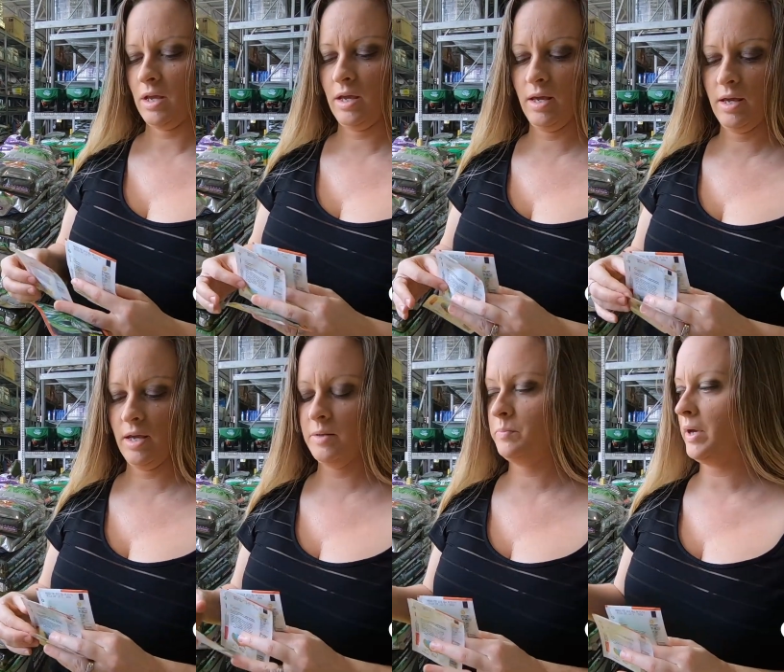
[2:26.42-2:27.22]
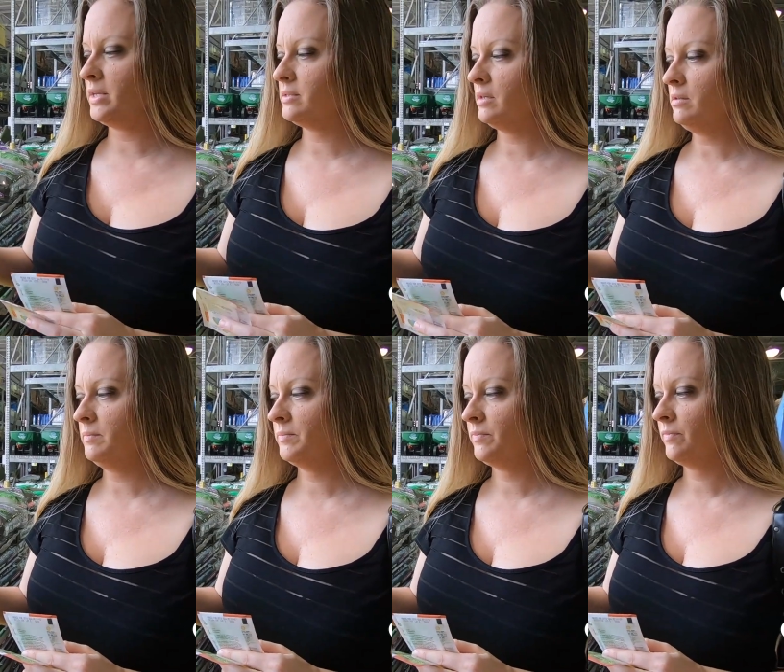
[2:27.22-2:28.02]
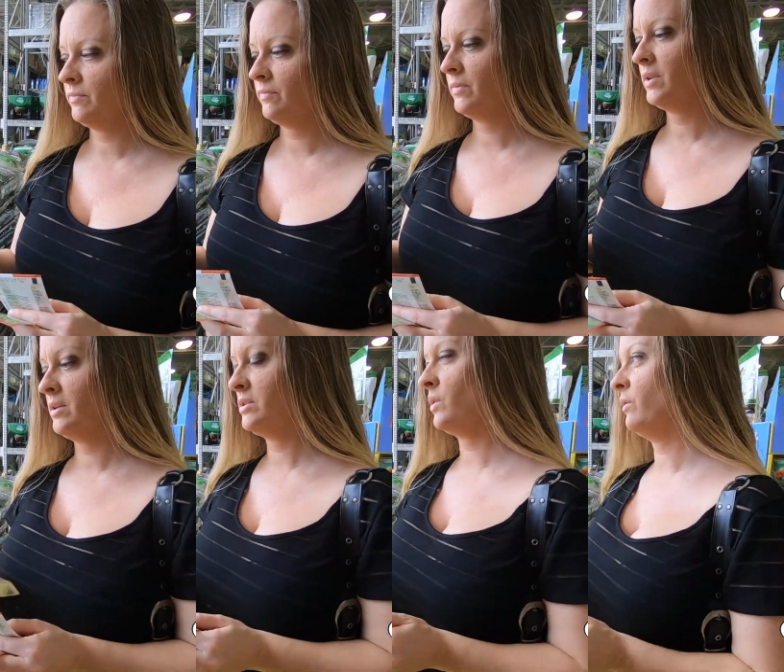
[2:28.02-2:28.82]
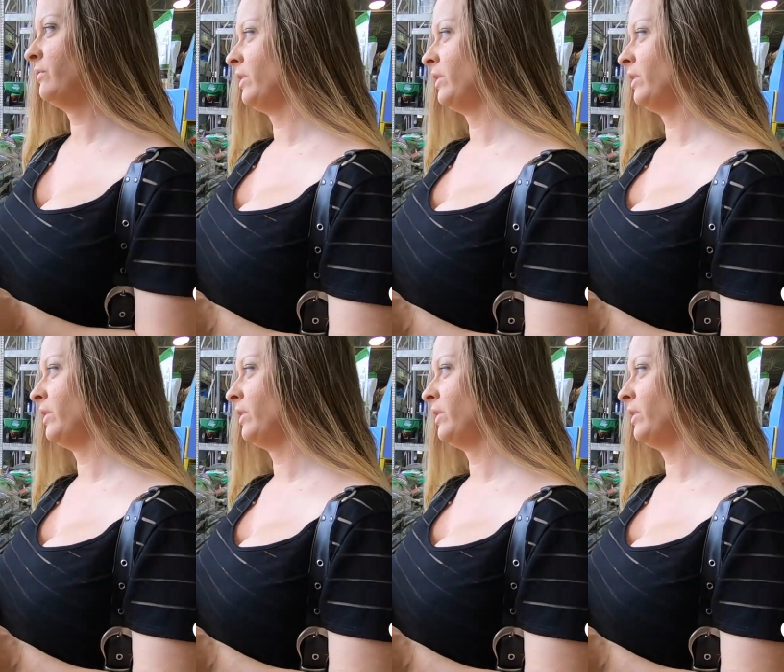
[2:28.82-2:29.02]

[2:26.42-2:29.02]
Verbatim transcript: And basil. Cool. So